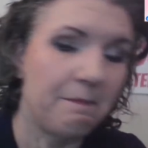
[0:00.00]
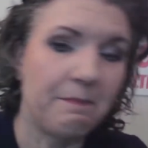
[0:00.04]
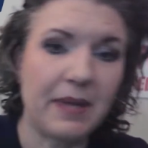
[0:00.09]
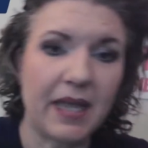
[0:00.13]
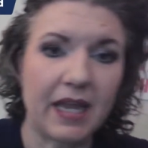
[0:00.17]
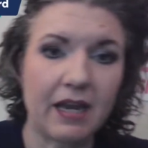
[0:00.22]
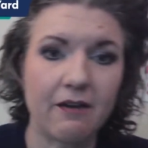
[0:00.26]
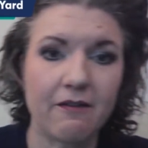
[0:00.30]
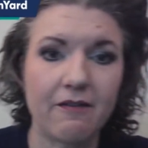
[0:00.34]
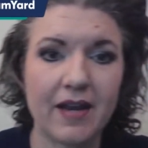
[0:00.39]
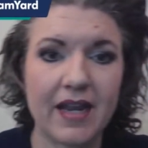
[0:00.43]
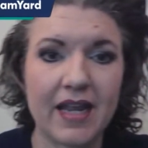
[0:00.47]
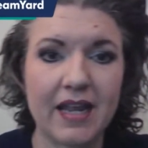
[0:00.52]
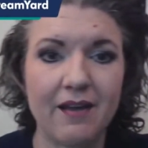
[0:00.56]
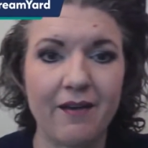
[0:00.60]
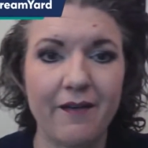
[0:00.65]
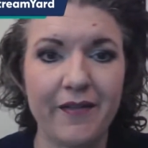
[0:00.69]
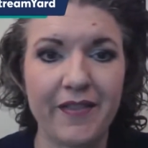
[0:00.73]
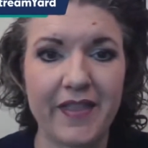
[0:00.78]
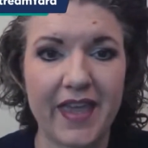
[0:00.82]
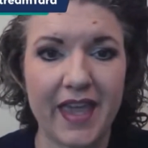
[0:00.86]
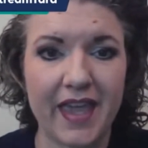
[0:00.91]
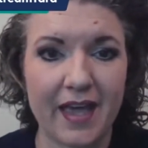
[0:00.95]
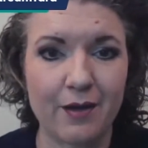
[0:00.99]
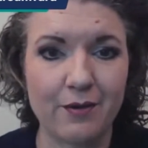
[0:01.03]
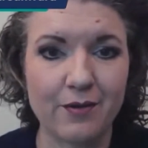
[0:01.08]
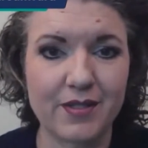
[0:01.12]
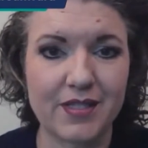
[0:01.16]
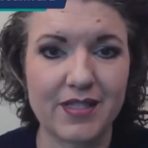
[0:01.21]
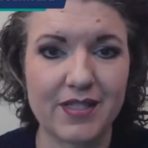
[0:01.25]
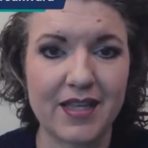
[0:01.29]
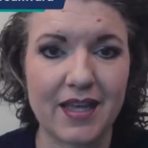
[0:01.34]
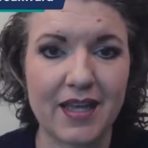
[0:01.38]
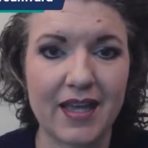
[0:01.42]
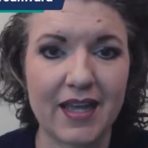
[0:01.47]
berry on the
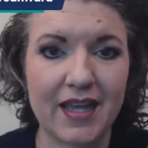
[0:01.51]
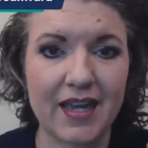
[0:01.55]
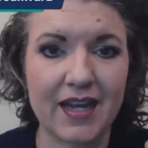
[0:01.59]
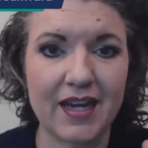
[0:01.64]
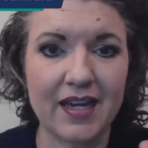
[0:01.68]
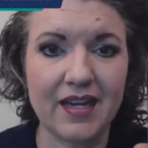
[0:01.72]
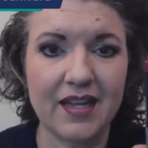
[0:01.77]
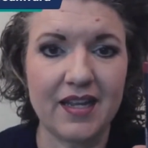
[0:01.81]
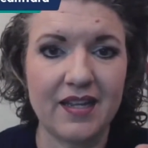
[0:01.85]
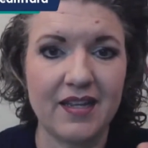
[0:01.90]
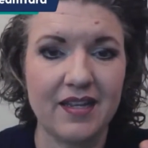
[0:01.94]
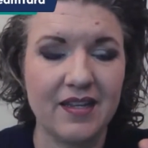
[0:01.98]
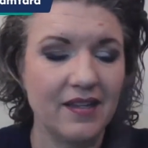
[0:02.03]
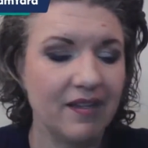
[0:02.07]
outside